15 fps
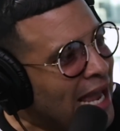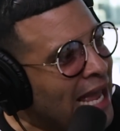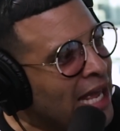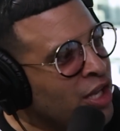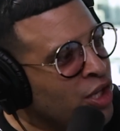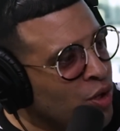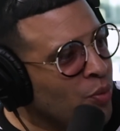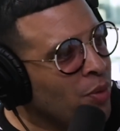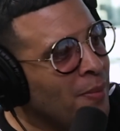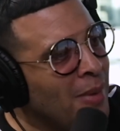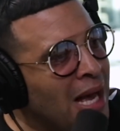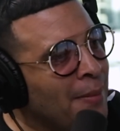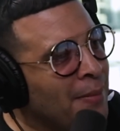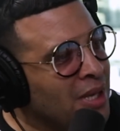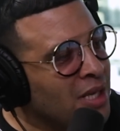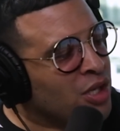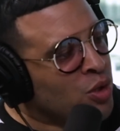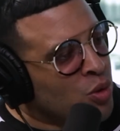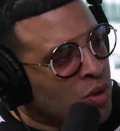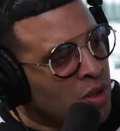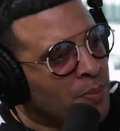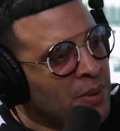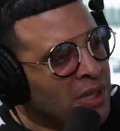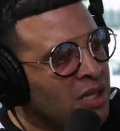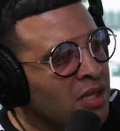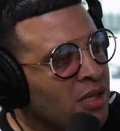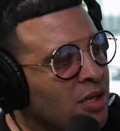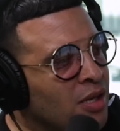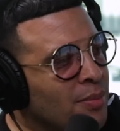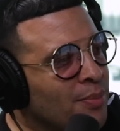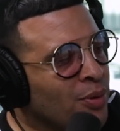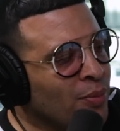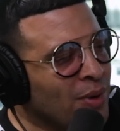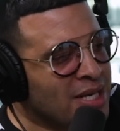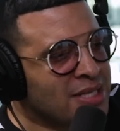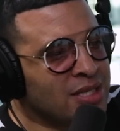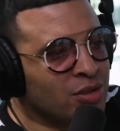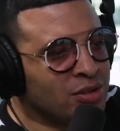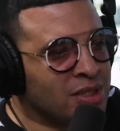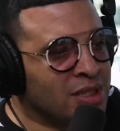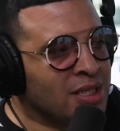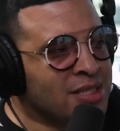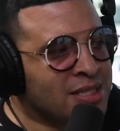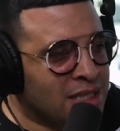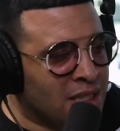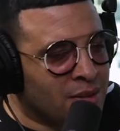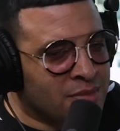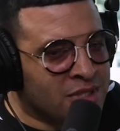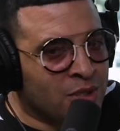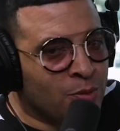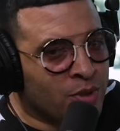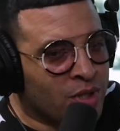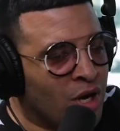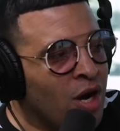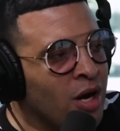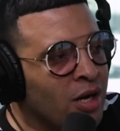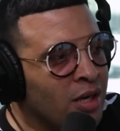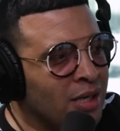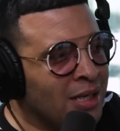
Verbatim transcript: and you remind me you could be Perez Hilton and TMZ with a heart."